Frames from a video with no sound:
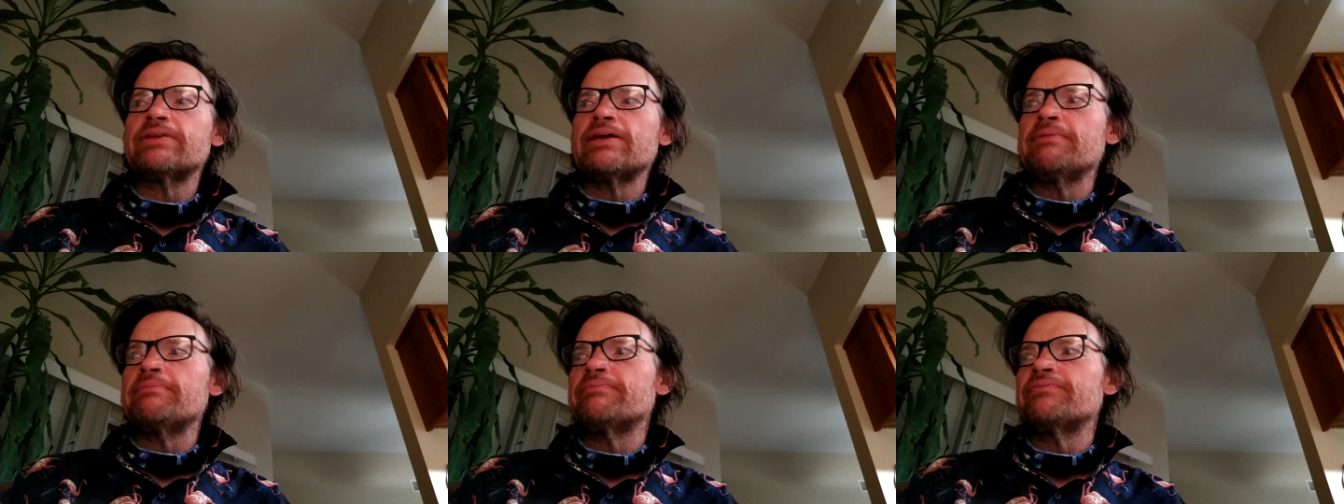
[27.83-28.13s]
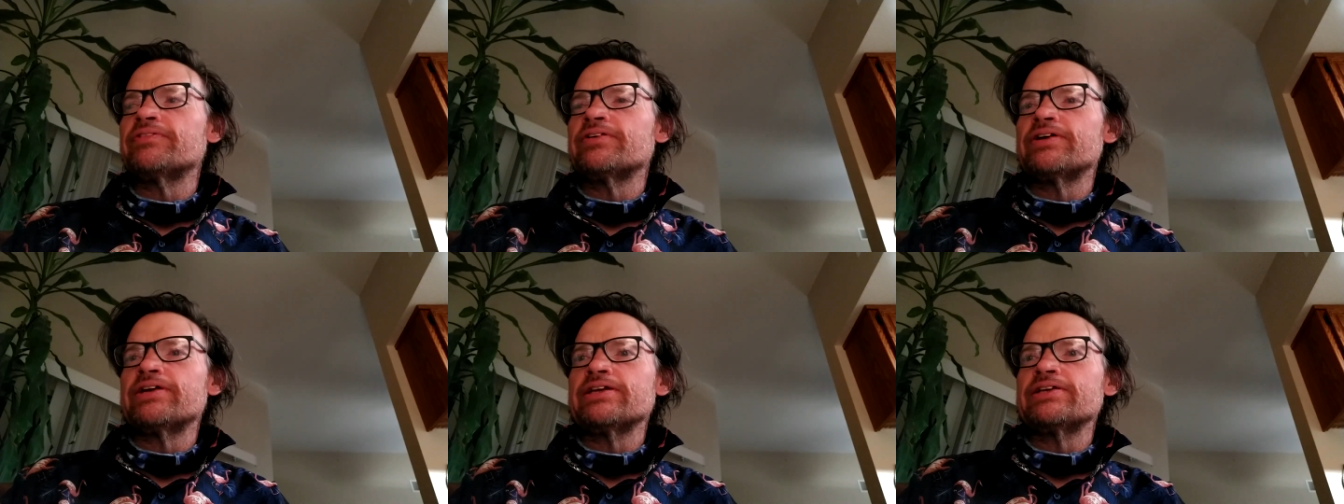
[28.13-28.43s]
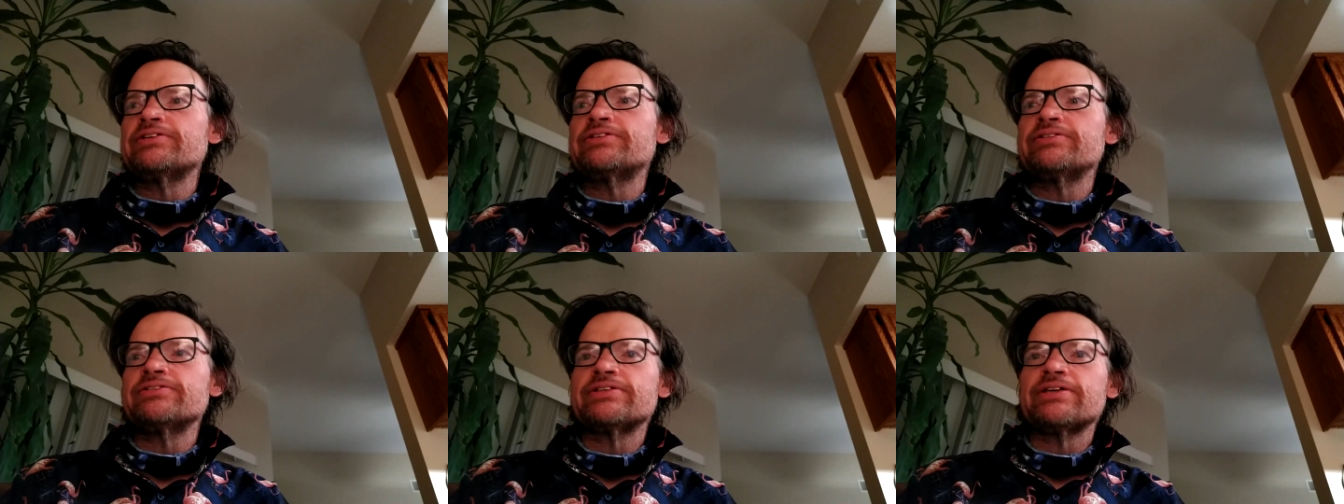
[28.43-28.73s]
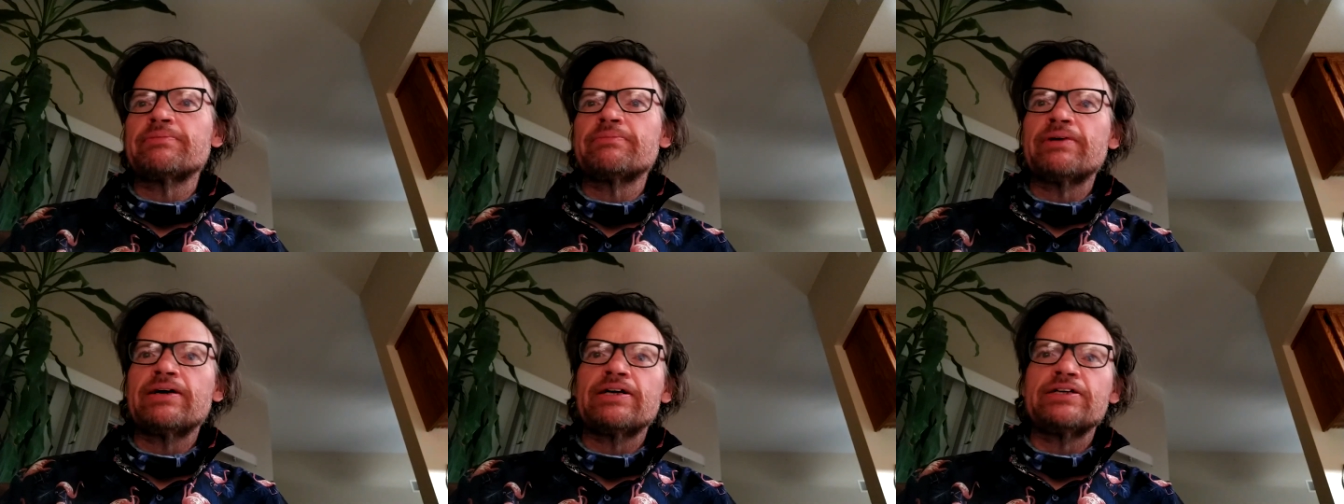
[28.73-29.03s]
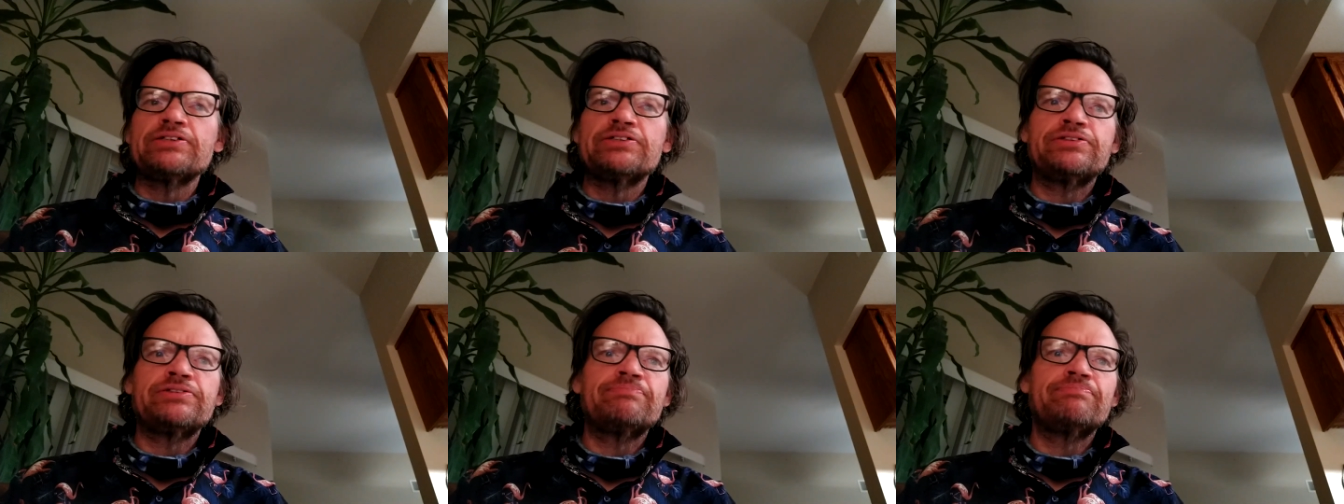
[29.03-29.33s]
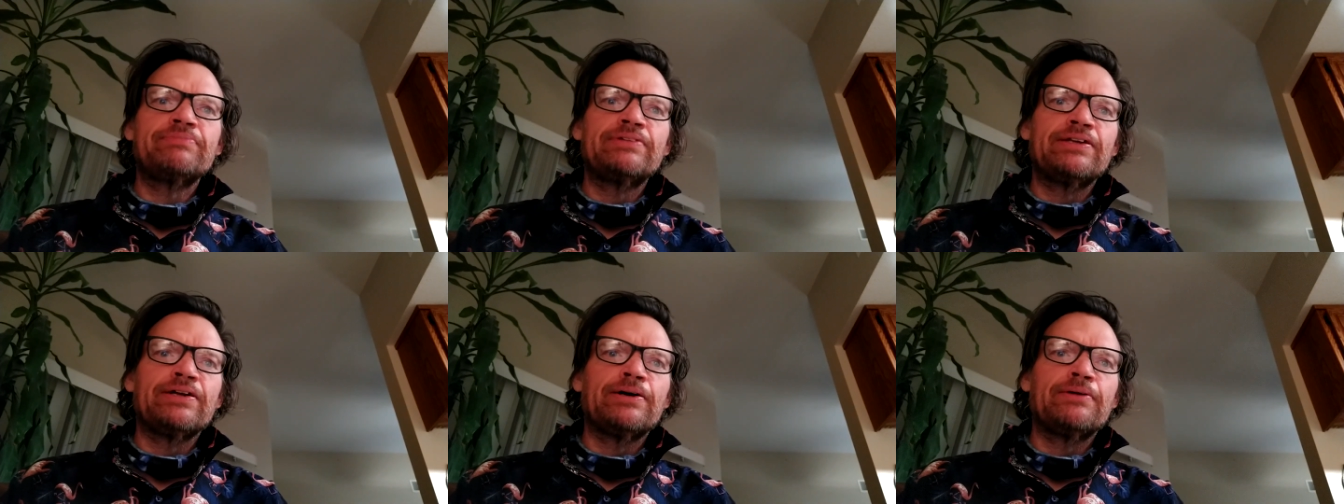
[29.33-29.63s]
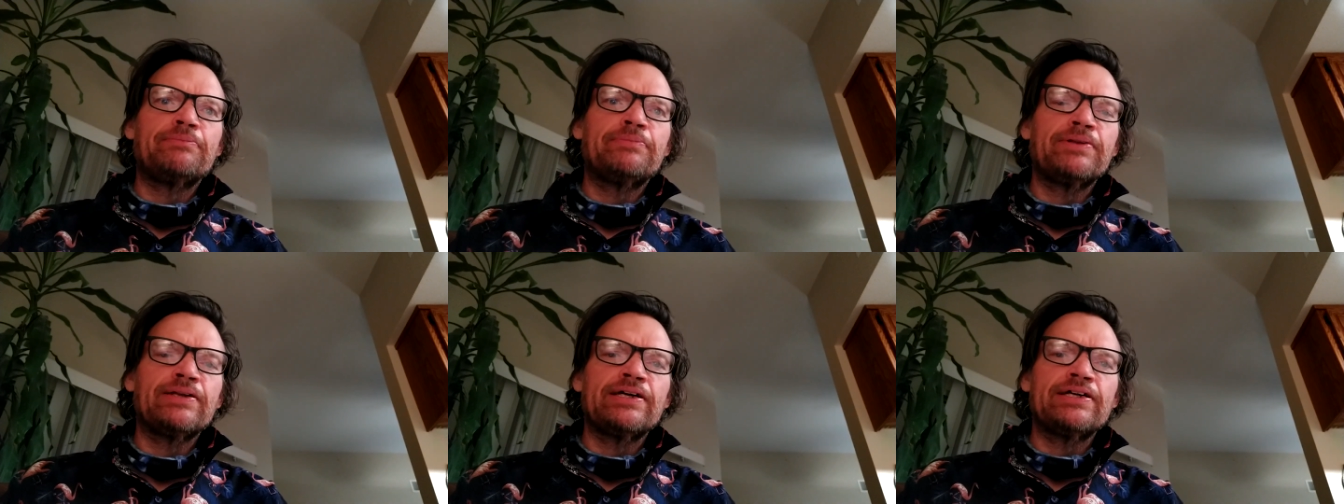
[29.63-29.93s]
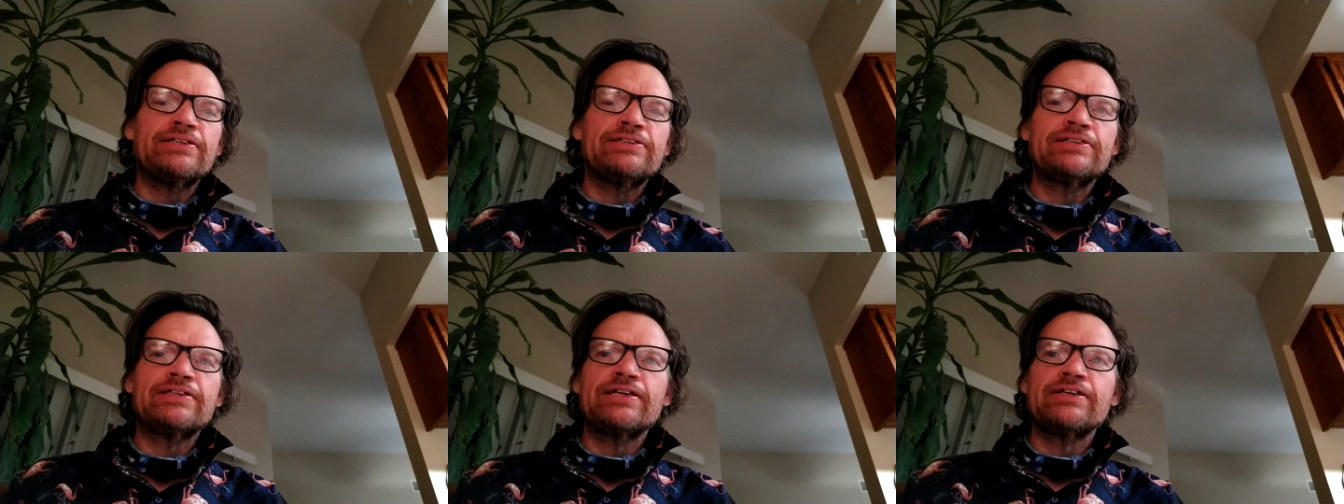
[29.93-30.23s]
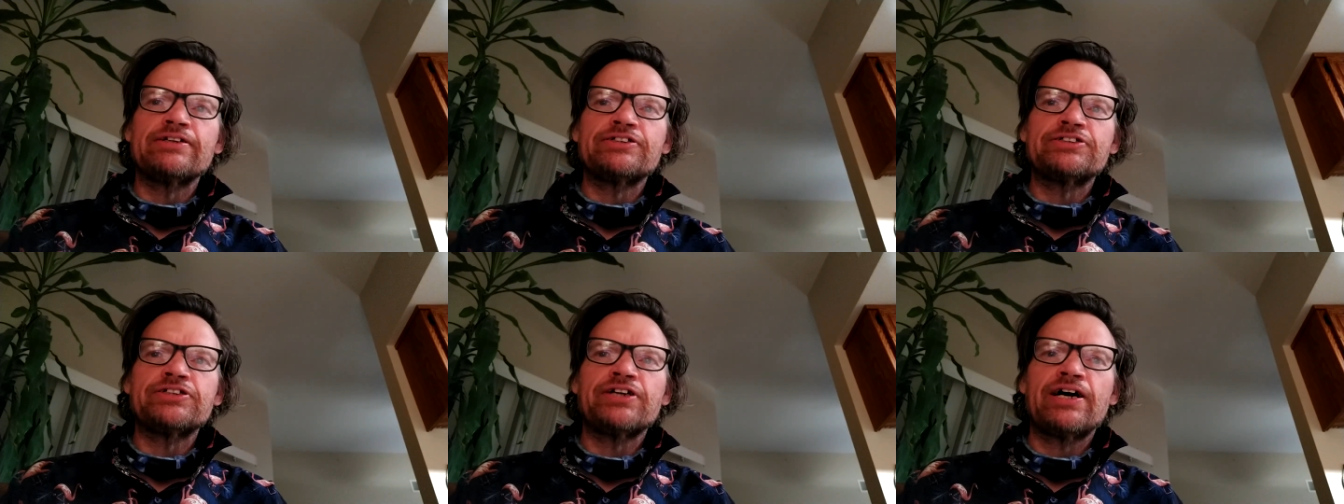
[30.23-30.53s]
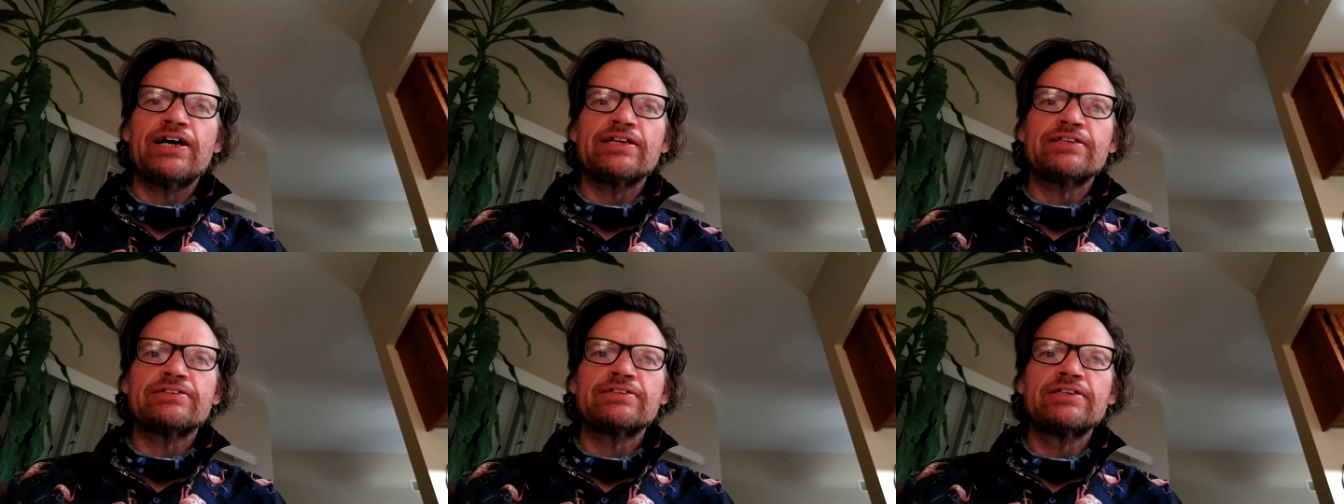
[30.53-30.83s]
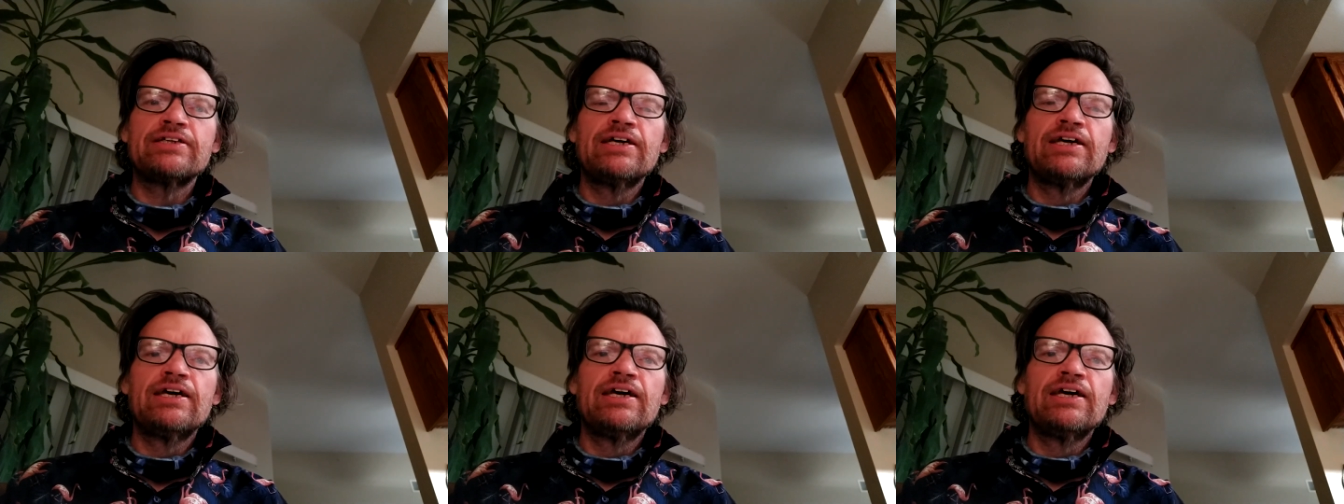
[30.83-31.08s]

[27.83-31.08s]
They burned into some kind of you know place, get your shots.